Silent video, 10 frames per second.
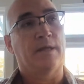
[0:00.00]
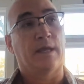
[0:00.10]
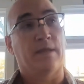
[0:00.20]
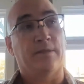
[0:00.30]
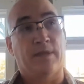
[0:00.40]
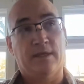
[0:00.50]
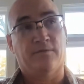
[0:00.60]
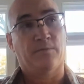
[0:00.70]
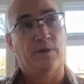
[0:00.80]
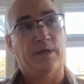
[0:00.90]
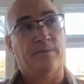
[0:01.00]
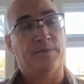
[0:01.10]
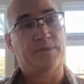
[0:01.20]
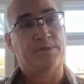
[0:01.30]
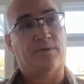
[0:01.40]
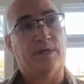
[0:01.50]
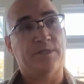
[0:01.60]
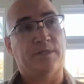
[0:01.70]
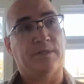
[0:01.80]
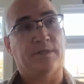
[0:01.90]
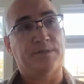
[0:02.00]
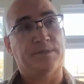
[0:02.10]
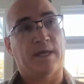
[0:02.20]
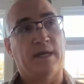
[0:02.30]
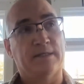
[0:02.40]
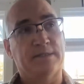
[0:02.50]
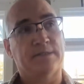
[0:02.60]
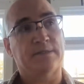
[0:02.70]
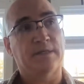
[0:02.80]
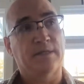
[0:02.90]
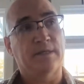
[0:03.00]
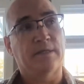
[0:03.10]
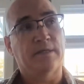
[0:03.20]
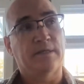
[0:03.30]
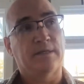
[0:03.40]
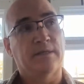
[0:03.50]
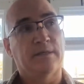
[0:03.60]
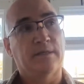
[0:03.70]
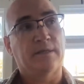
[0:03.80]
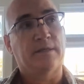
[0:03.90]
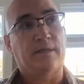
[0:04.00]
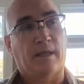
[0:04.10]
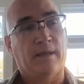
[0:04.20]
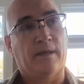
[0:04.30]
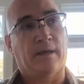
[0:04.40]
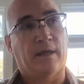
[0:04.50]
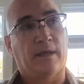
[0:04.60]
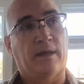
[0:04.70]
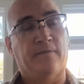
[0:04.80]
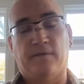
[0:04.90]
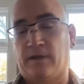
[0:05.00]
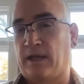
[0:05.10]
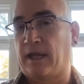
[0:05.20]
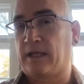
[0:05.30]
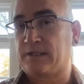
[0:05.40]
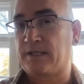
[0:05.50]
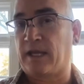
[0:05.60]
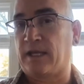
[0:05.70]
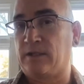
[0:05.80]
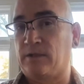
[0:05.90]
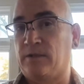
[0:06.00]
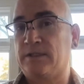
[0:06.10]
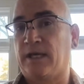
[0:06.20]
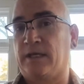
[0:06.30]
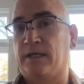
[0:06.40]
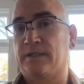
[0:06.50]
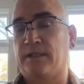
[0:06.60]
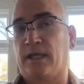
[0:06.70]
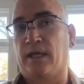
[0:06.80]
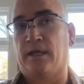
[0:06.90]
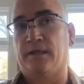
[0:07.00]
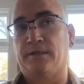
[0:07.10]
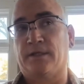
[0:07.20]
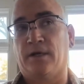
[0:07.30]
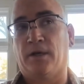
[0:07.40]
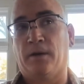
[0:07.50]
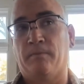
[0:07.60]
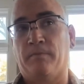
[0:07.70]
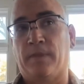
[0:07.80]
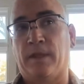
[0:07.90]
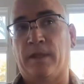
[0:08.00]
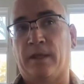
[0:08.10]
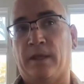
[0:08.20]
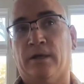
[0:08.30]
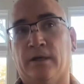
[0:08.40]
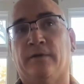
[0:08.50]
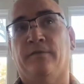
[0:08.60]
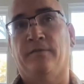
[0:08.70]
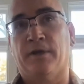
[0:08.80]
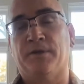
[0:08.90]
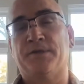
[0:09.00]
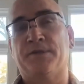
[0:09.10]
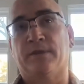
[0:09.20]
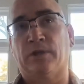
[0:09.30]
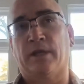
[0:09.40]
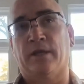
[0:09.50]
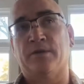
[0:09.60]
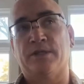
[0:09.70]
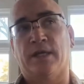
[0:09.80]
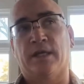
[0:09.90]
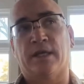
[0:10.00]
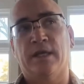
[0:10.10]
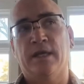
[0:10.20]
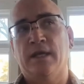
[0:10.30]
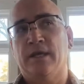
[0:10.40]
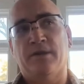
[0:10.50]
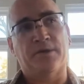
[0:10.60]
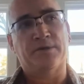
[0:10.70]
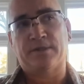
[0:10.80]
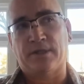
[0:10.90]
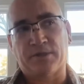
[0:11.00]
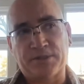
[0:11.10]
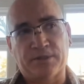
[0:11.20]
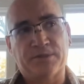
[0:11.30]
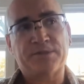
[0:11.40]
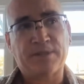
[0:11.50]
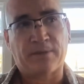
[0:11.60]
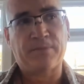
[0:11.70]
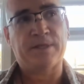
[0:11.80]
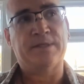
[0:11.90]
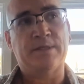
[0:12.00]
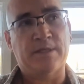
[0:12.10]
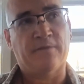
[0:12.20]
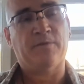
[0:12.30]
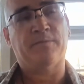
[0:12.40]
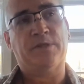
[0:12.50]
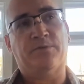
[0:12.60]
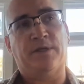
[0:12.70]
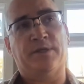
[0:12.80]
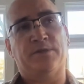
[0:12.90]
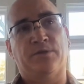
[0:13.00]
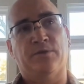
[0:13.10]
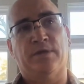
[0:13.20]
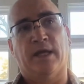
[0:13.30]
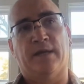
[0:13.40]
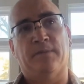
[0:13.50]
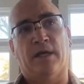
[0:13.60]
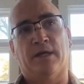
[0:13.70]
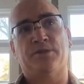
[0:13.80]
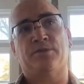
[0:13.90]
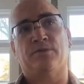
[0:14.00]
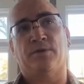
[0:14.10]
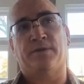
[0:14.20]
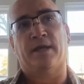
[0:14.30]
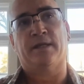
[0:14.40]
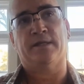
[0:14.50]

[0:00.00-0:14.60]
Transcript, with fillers: And thank you for bringing up this question because that's yeah, I, I've I had because I hadn't looked at it, and um, they are a very similar energetic. There's there's still something different between the two, and I'm not sure what that